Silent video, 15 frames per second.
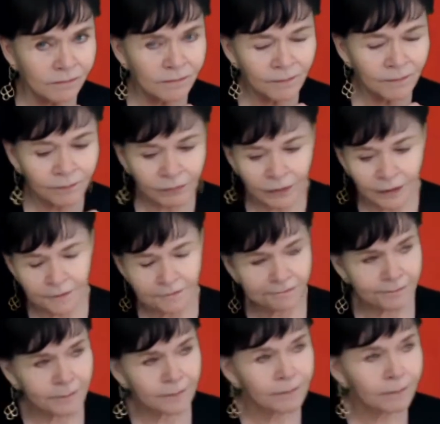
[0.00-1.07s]
Or they could go to my
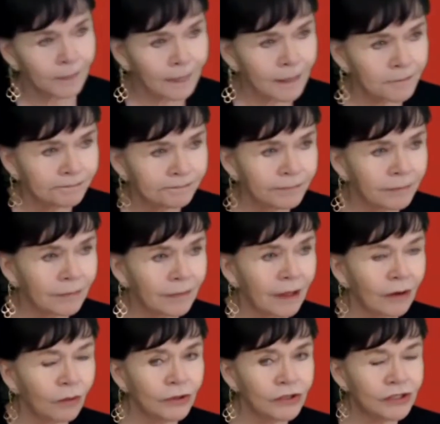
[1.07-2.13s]
website,
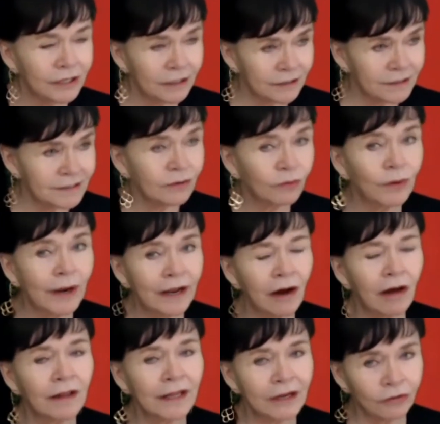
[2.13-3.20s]
which is
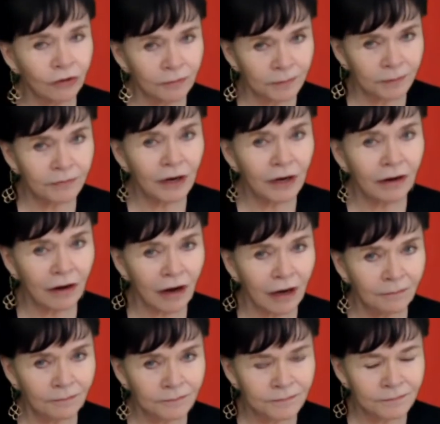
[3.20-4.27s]

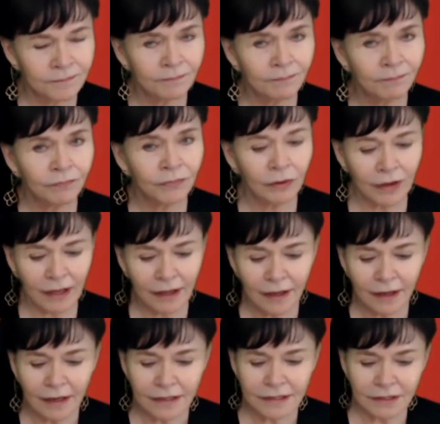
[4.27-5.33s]
rayhollygroup.com. Right. Okay,
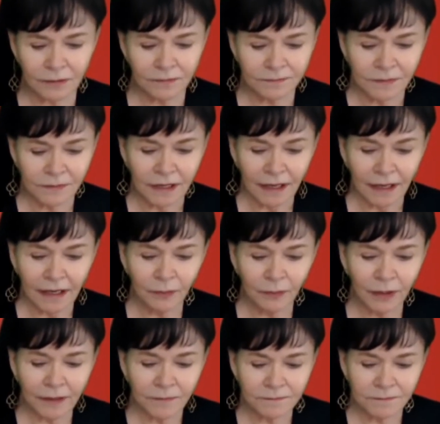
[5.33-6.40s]
so
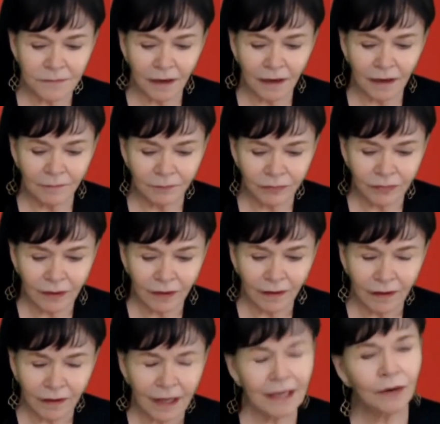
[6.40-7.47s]
anyway, um,
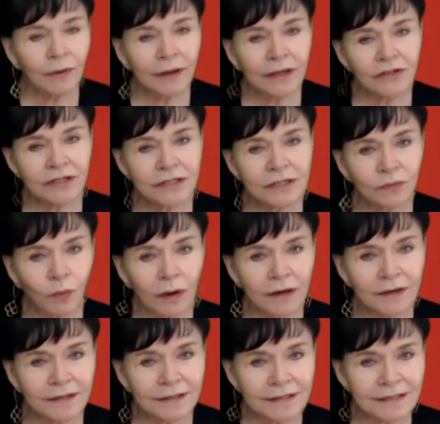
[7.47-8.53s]
anyway, just
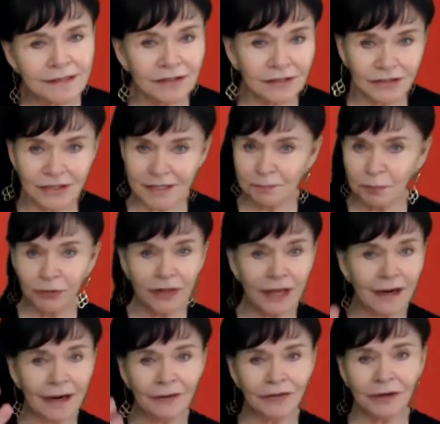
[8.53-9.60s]
wanted to just put that
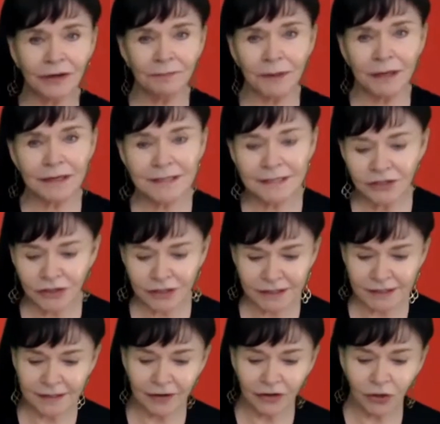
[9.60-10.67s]
out there because it's just
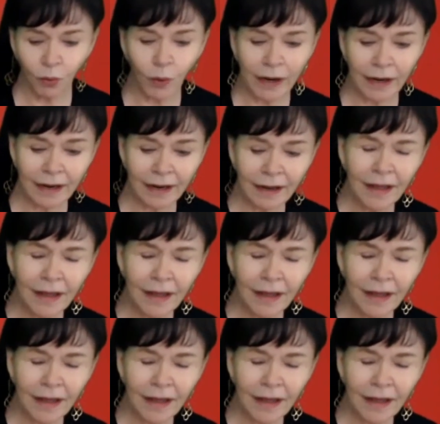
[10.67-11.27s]
another way.